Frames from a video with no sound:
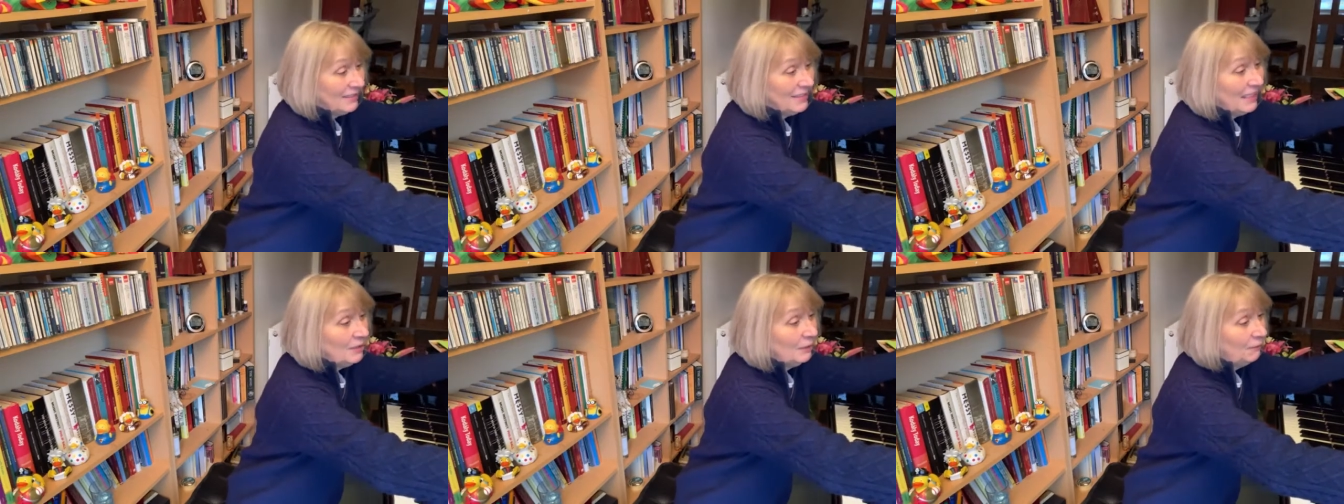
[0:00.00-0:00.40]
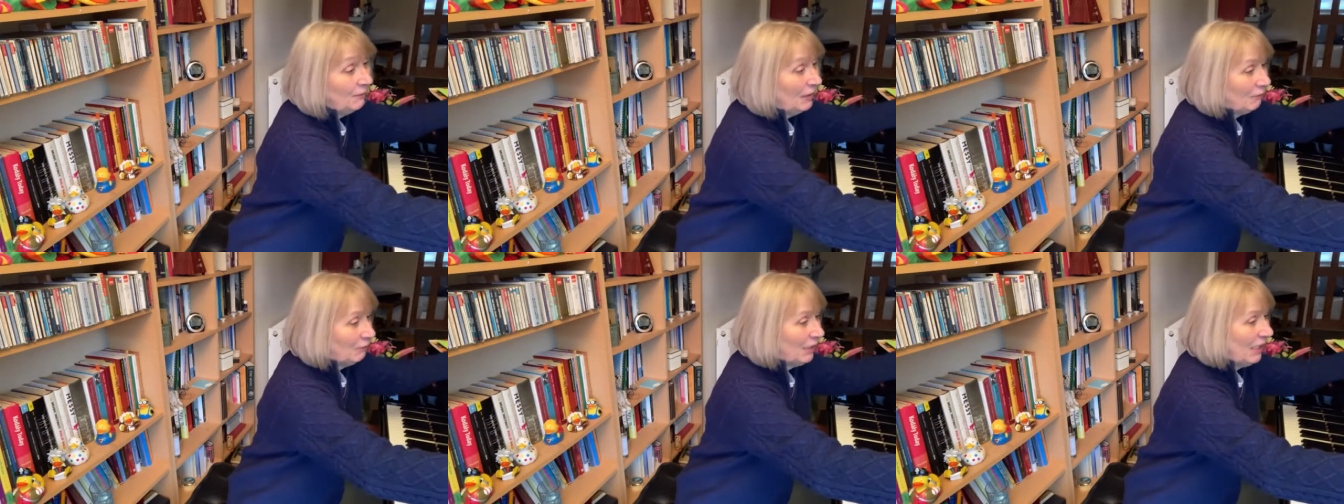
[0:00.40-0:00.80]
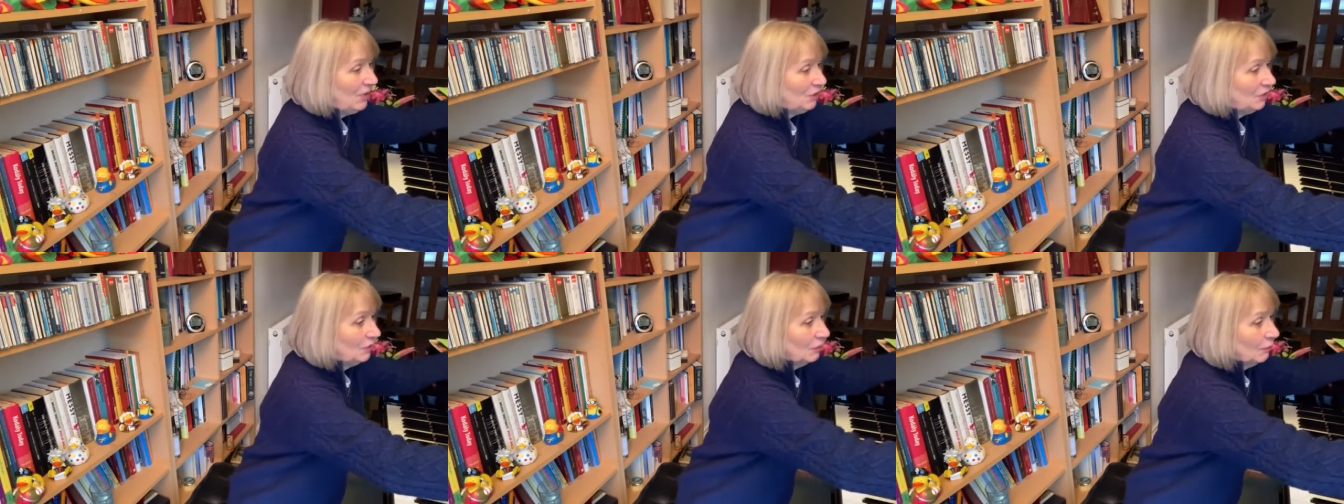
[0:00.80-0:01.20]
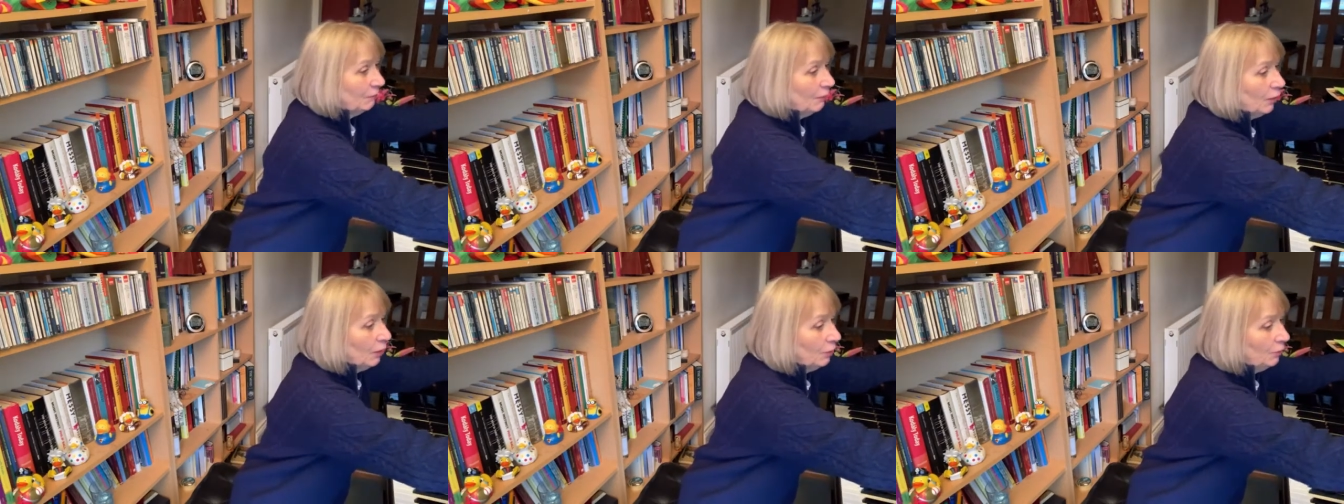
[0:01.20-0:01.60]
set of variations
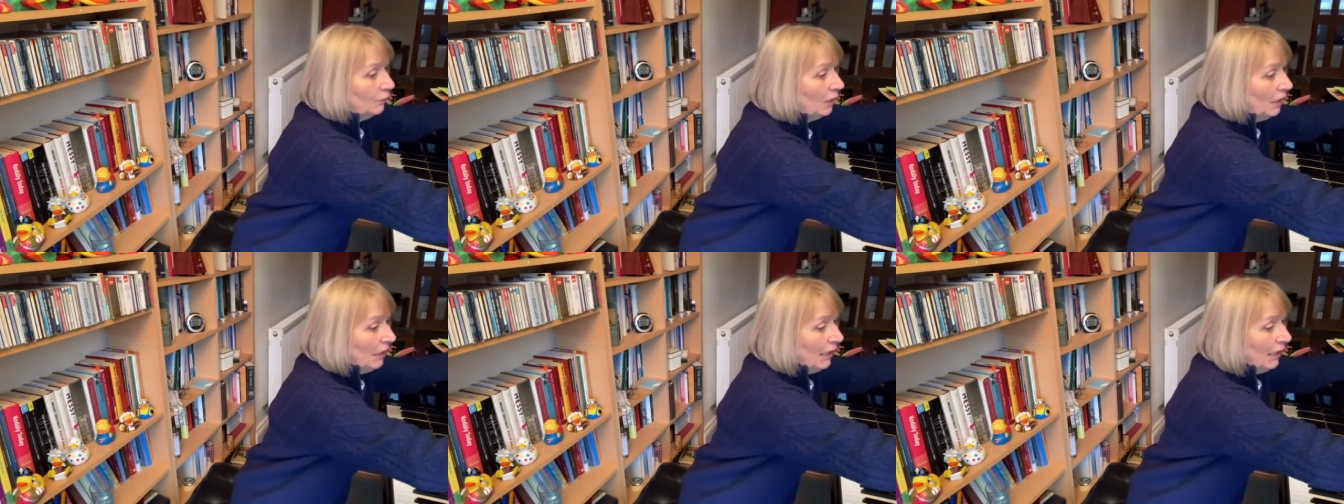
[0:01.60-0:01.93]
that follows.